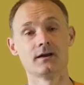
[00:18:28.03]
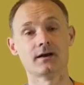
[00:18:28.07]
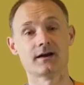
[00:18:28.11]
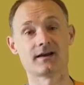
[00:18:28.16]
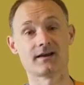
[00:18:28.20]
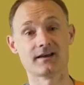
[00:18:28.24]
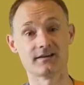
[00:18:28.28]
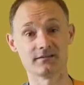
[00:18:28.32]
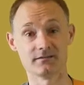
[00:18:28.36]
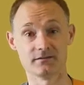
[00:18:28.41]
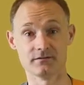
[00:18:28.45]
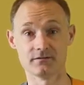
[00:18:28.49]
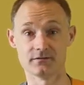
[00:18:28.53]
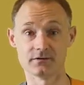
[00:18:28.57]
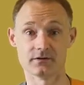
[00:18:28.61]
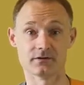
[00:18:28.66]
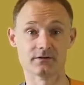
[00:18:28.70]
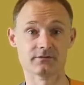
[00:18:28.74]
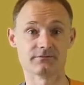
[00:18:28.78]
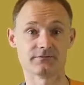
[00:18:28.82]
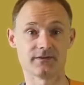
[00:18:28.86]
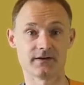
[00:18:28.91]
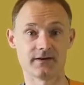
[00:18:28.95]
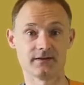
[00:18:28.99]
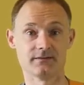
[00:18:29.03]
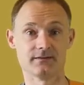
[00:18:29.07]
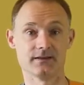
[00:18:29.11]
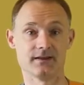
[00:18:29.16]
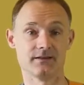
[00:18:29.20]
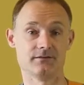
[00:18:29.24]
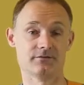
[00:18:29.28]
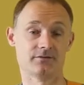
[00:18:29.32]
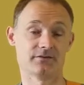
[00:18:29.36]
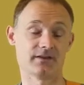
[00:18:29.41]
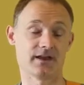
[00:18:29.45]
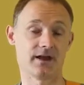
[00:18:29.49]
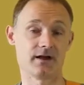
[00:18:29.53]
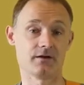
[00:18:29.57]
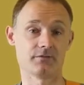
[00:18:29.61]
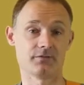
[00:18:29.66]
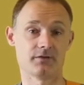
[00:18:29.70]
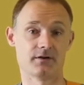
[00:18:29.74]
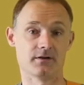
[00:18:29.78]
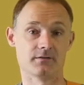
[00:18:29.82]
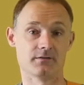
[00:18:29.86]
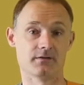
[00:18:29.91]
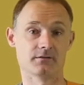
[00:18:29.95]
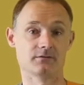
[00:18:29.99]
Occasionally, you're going to find lanyards
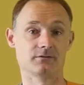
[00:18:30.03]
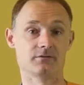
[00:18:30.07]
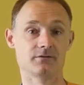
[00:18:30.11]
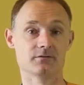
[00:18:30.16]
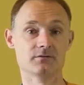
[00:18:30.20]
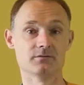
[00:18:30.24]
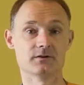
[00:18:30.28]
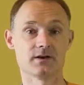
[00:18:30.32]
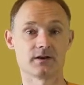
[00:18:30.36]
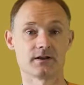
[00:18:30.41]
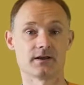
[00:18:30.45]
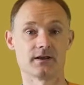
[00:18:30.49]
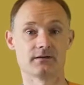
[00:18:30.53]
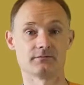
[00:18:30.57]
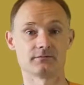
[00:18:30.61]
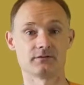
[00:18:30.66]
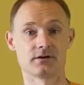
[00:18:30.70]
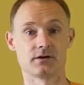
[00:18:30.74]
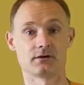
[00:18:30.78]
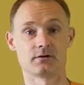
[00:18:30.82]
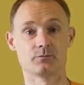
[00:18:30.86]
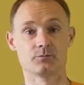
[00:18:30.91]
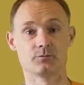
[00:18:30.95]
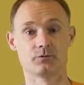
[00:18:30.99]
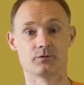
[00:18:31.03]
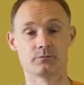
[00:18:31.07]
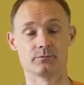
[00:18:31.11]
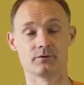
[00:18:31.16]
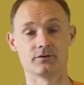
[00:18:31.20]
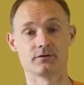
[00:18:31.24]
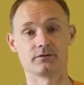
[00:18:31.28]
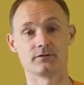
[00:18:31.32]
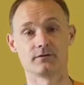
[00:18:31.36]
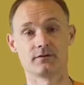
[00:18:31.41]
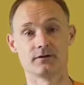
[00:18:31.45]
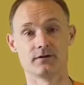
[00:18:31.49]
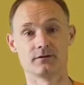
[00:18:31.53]
out there that do not have shock absorbers.